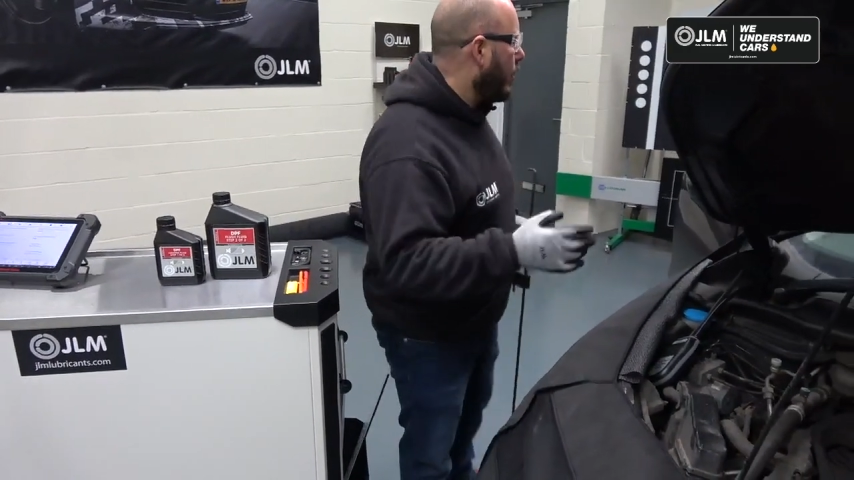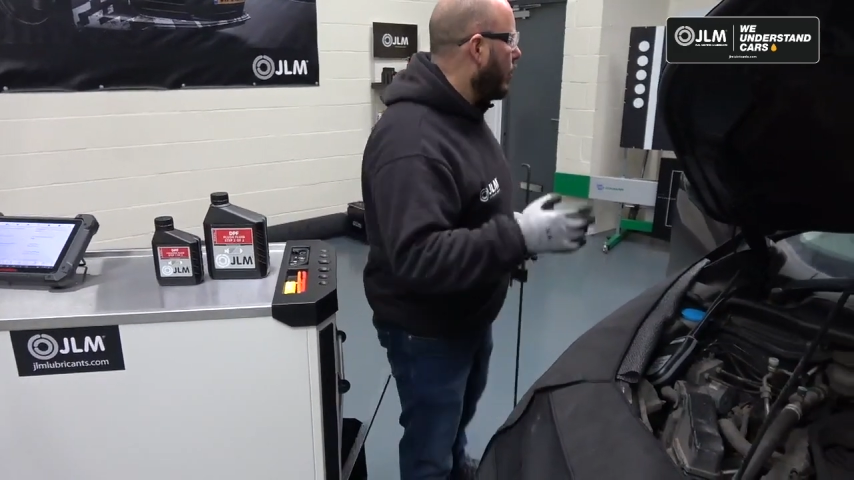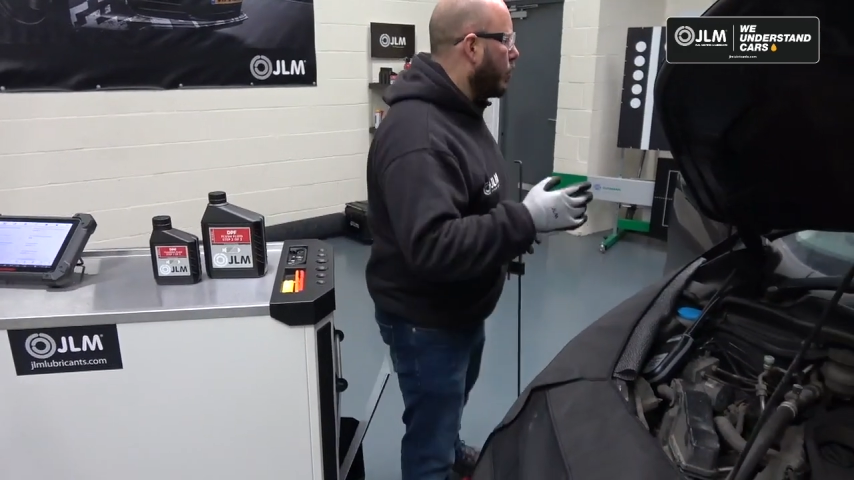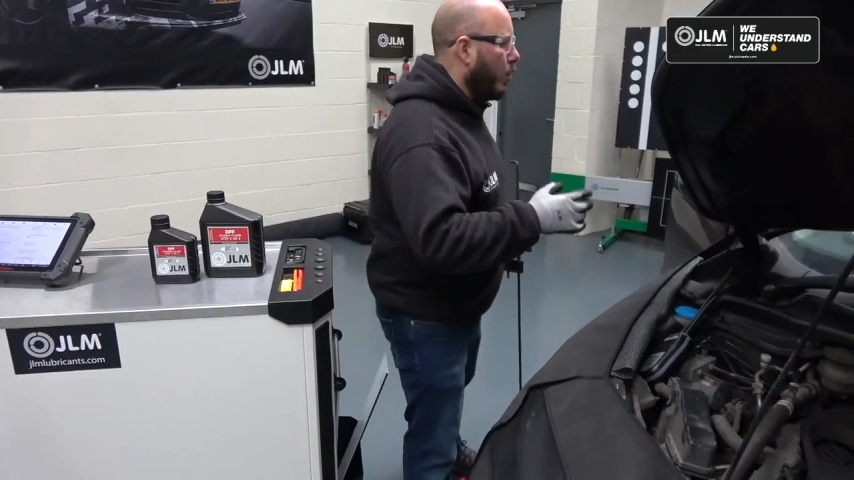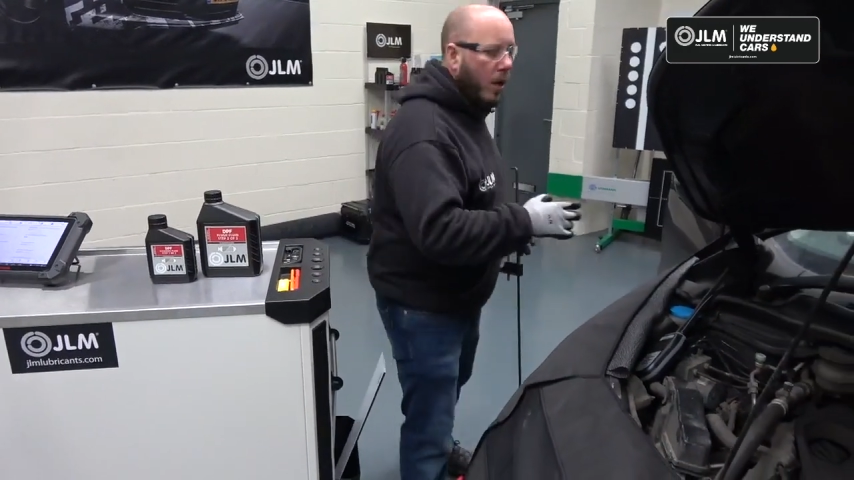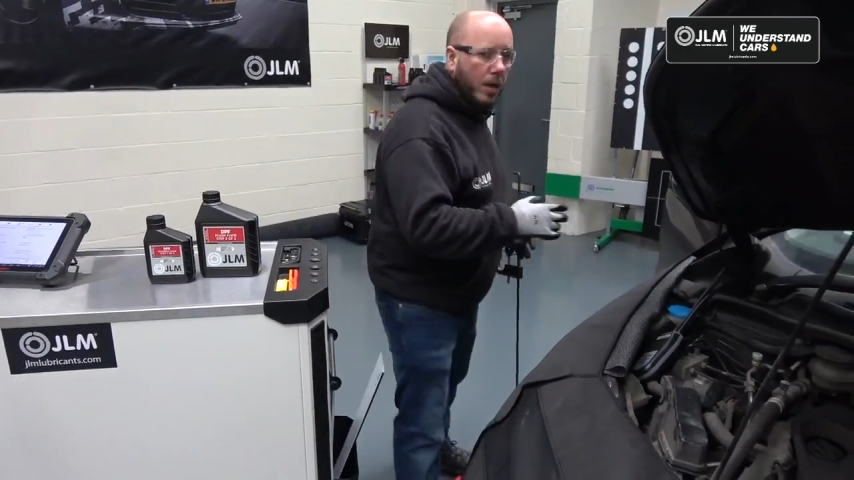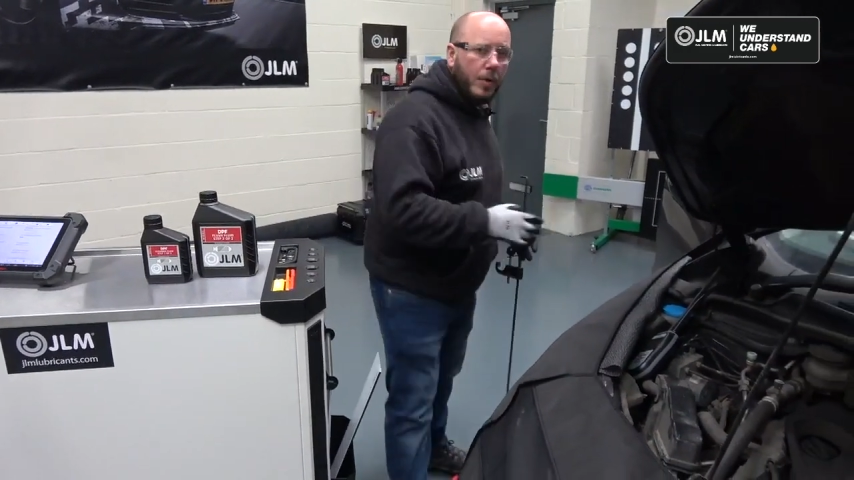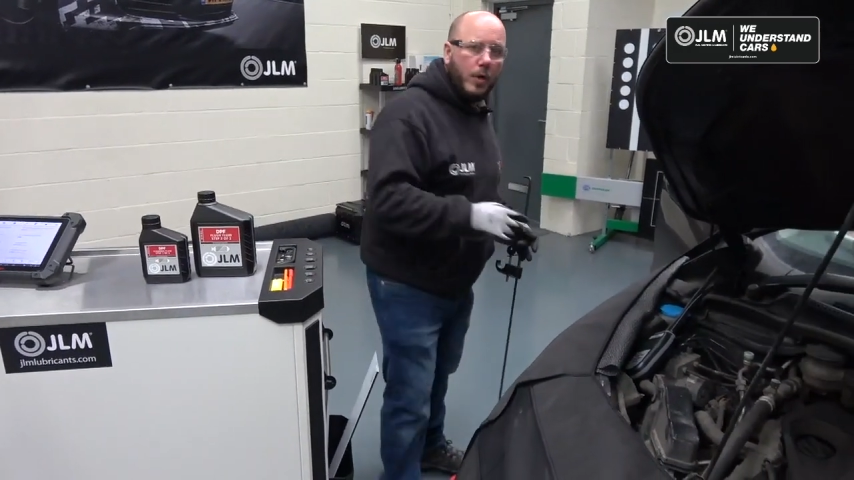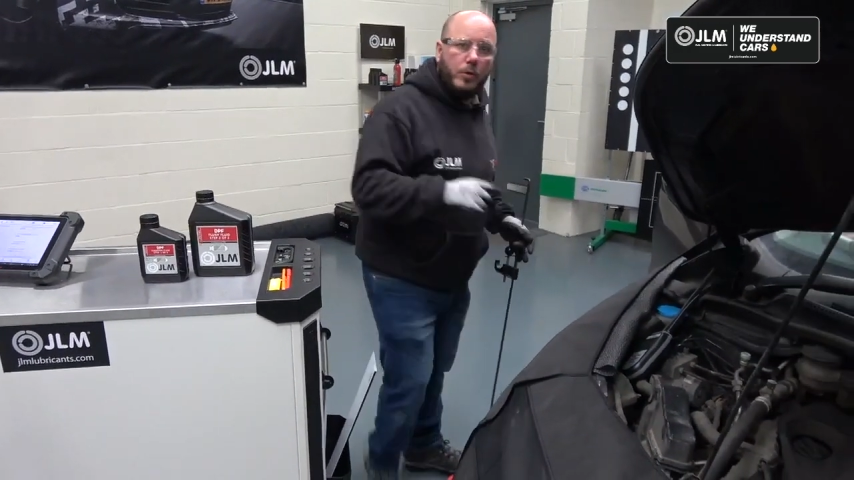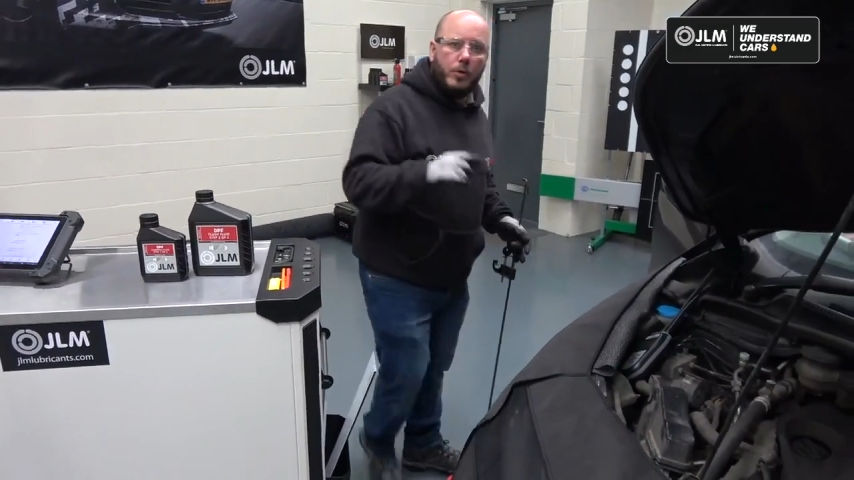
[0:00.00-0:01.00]
So all I'm
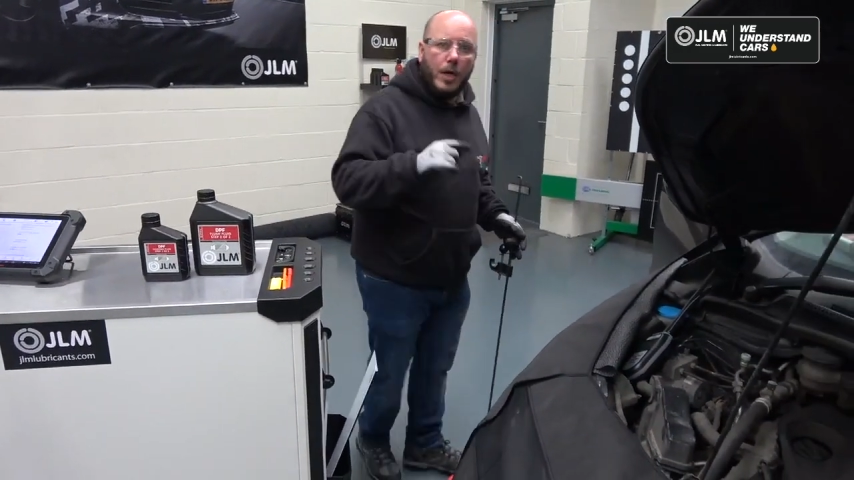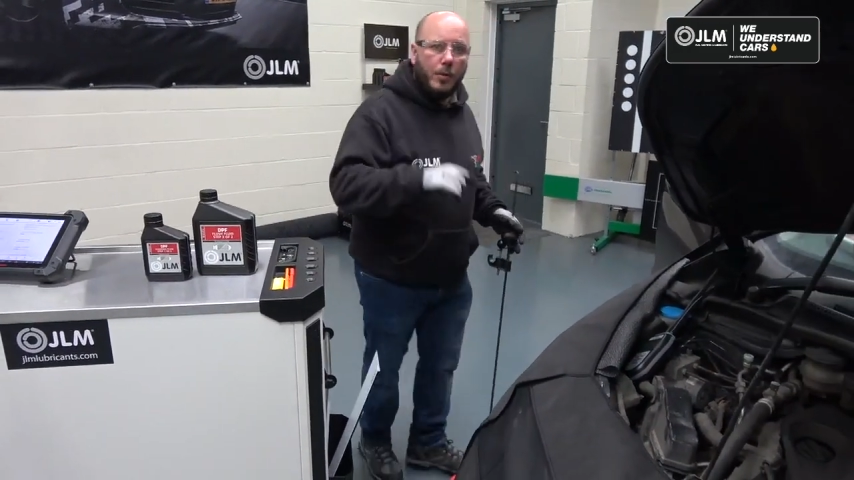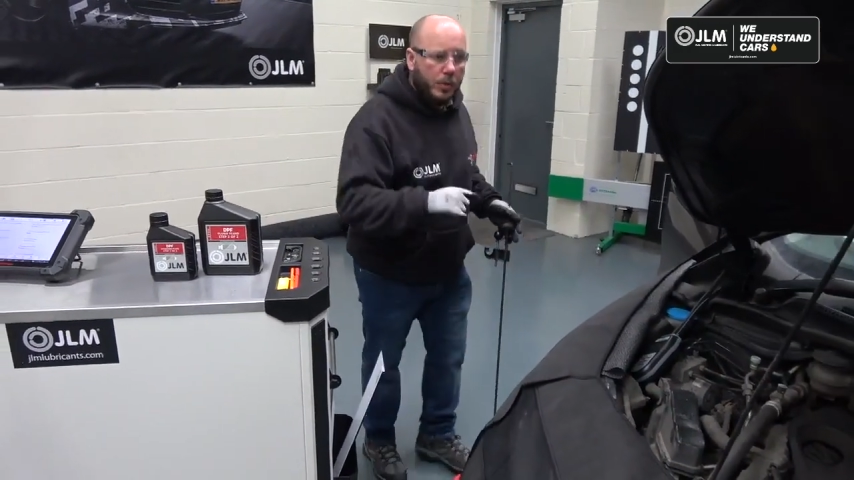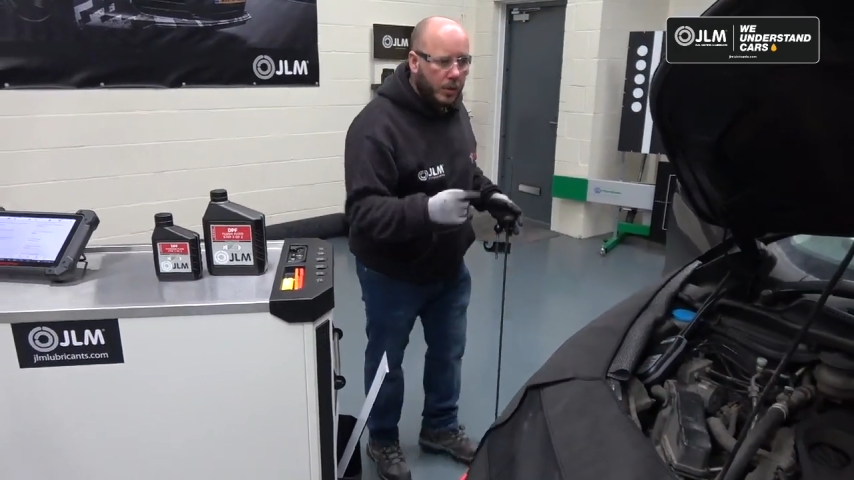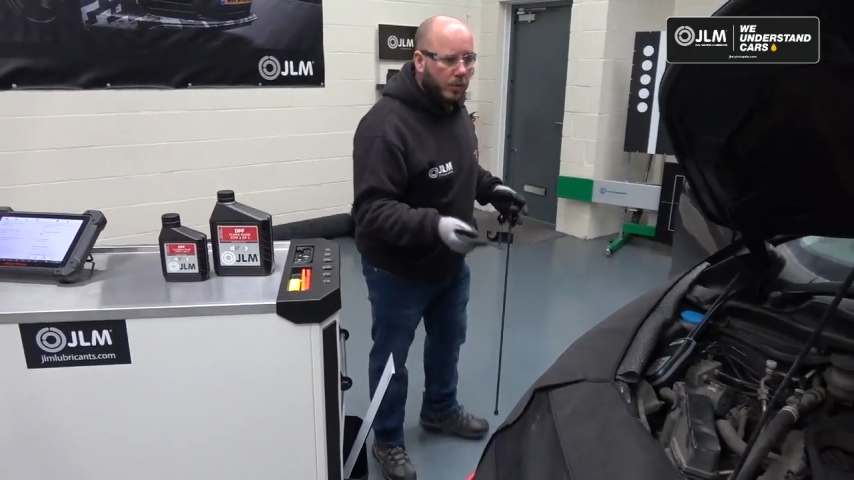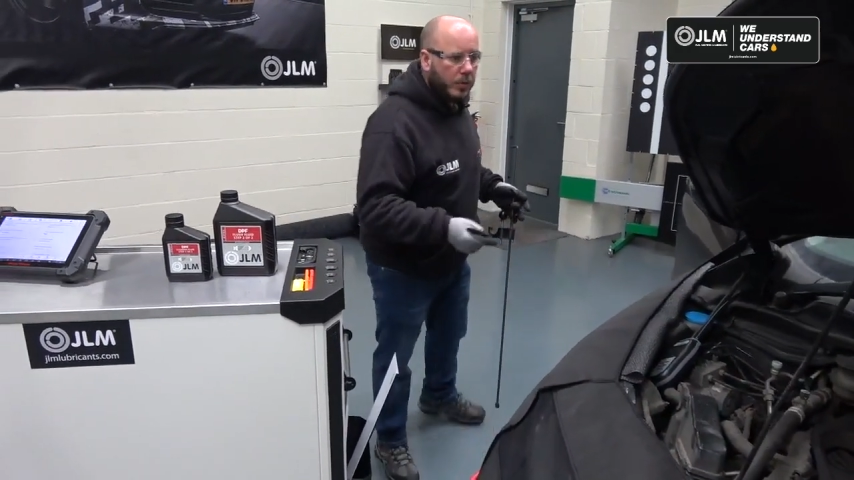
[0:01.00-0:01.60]
going to do now is go and